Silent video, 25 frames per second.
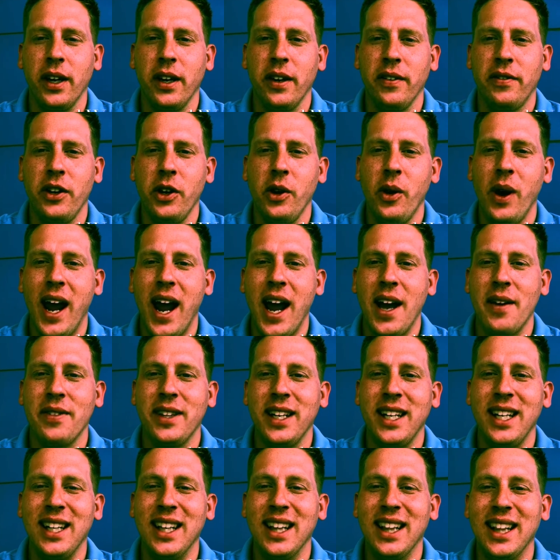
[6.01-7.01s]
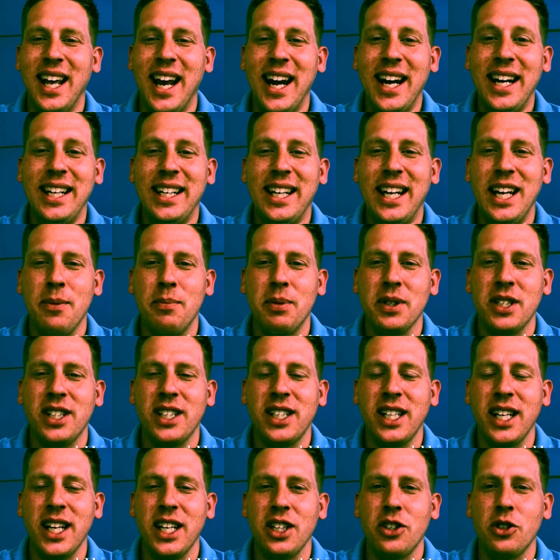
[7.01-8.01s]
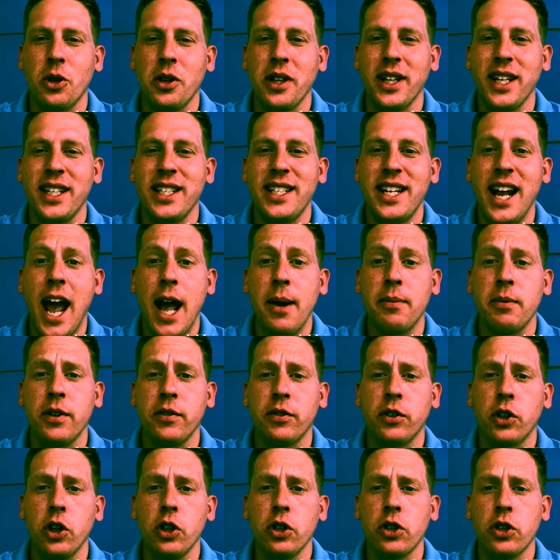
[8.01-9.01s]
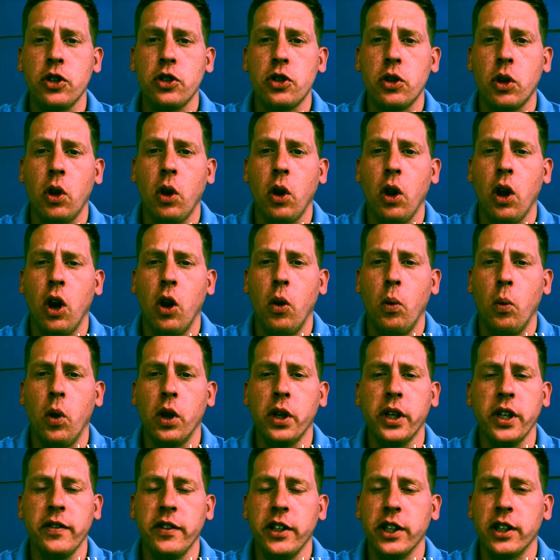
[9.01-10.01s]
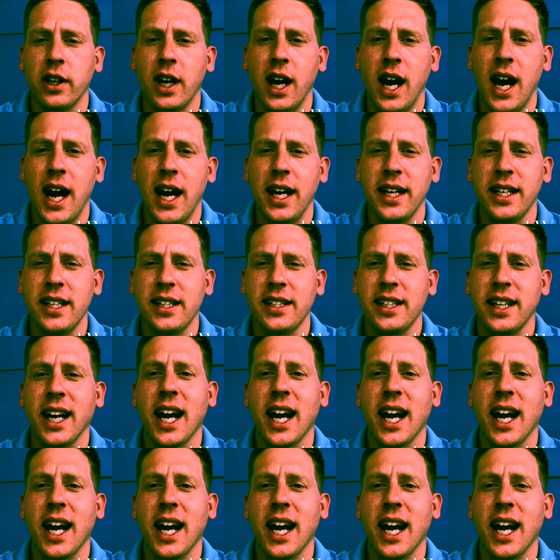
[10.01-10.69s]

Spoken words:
If you have the lane keep assist or the adaptive cruise control on one of your Hondas,